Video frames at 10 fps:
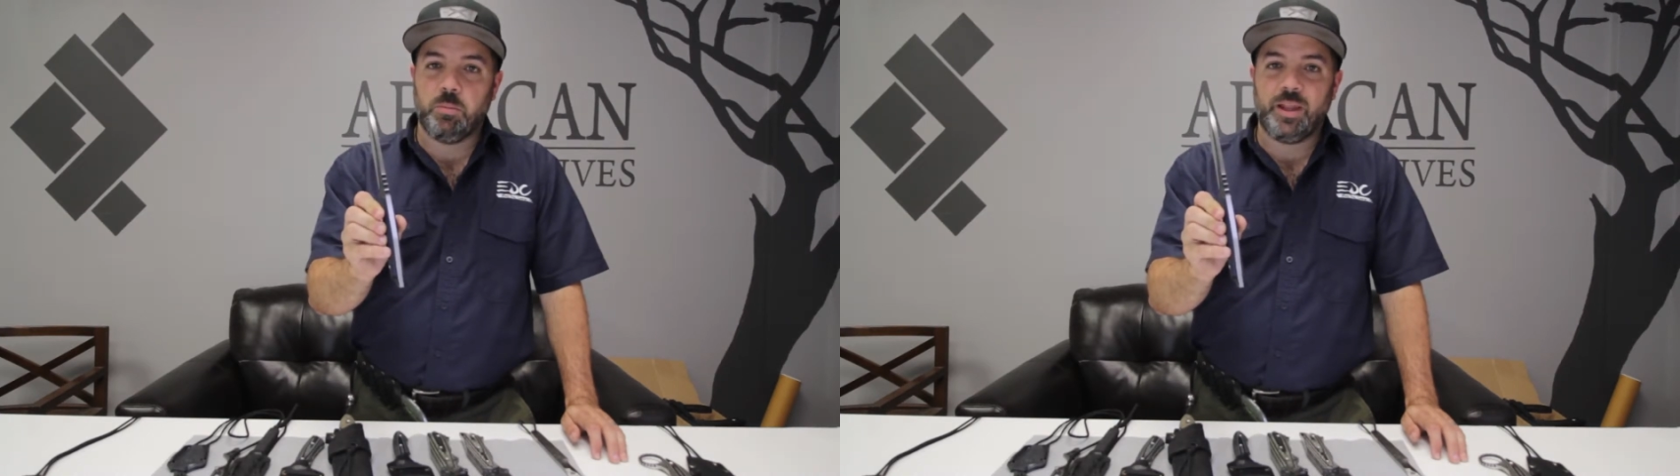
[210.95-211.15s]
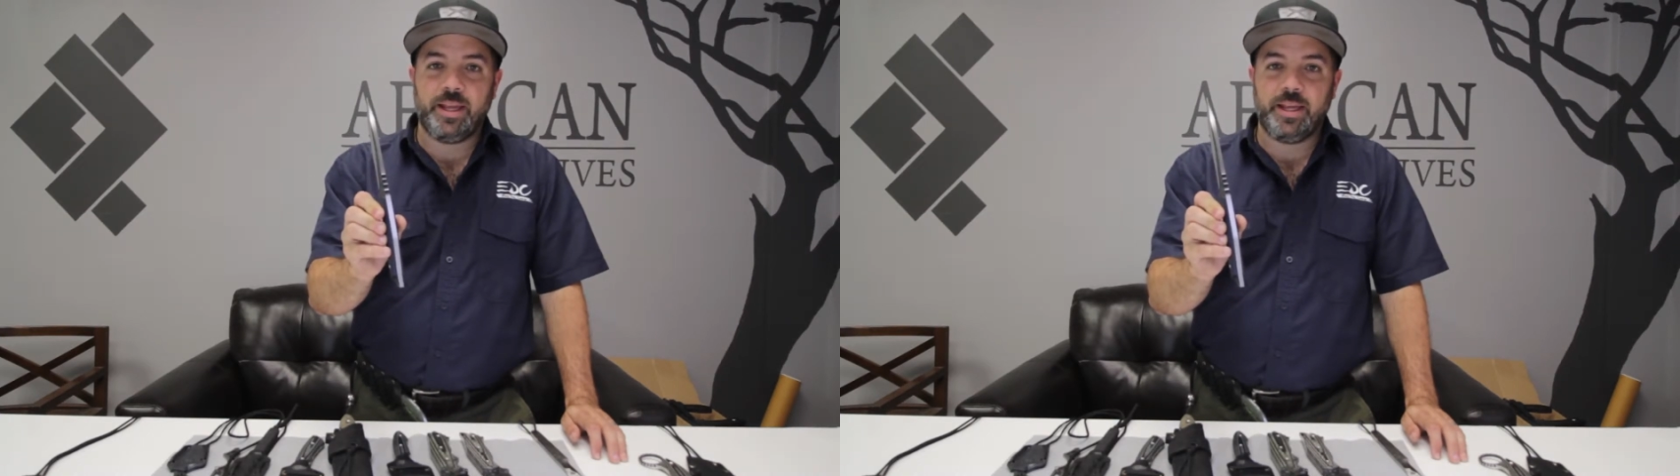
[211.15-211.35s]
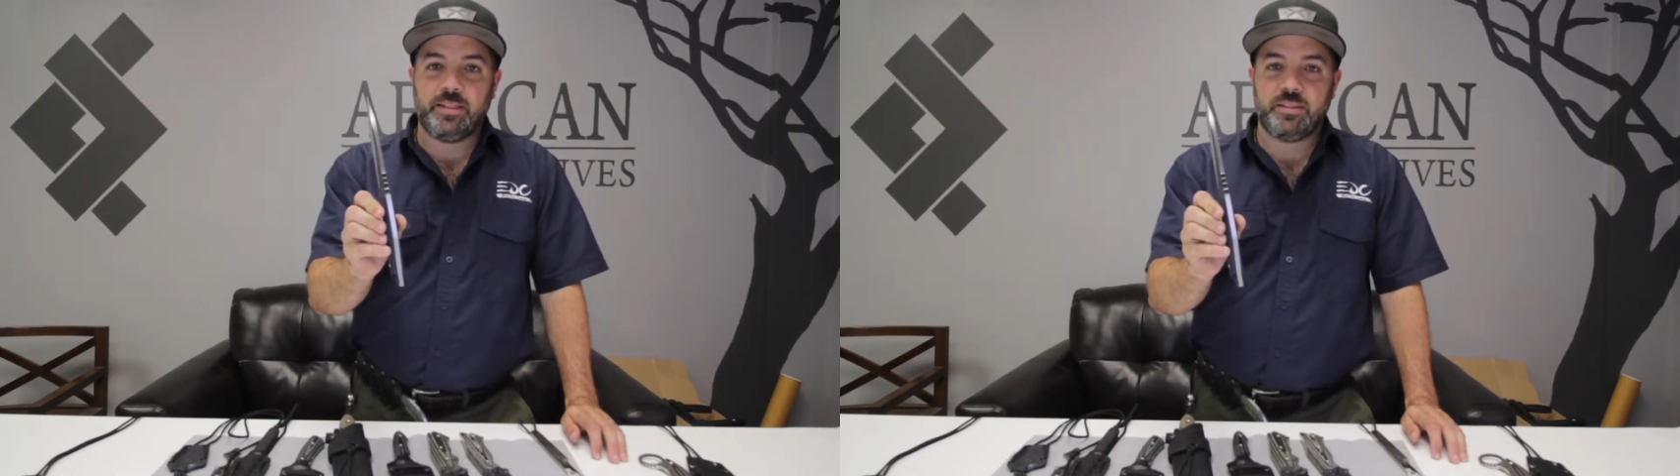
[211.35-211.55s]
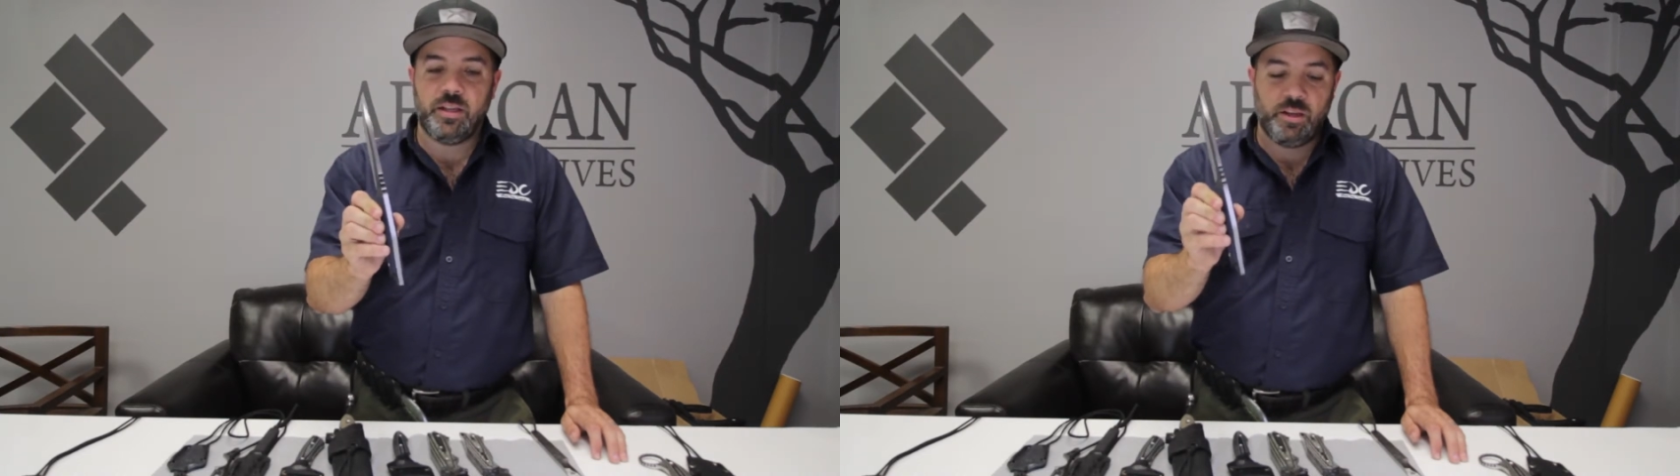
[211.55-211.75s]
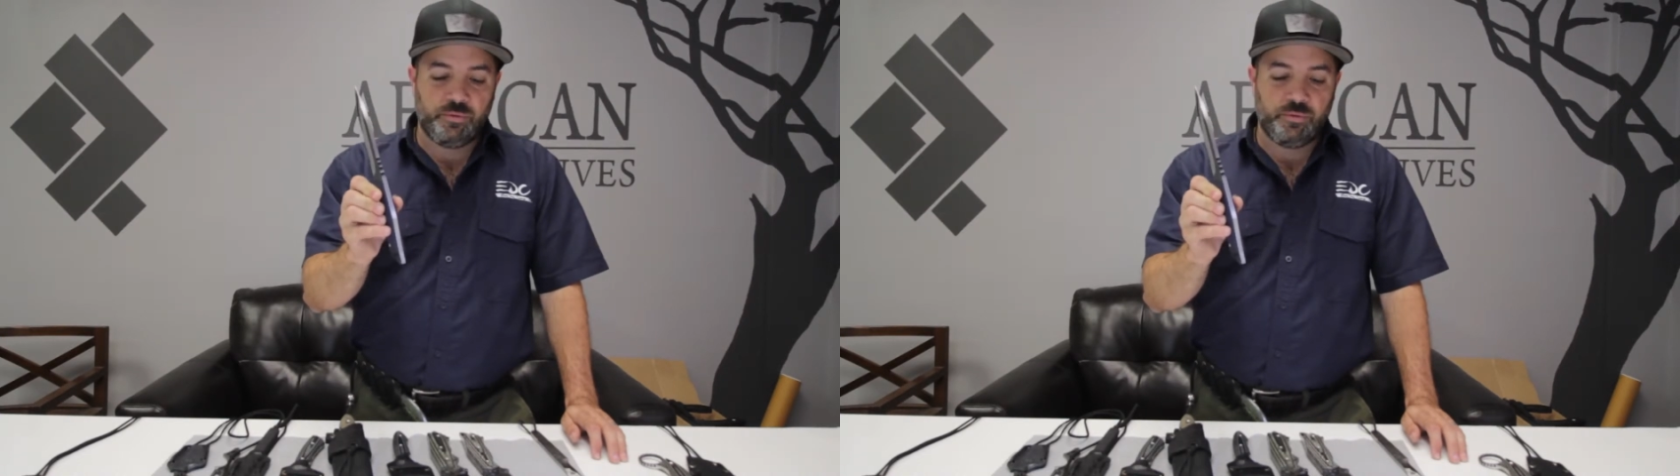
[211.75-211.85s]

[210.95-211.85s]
blades,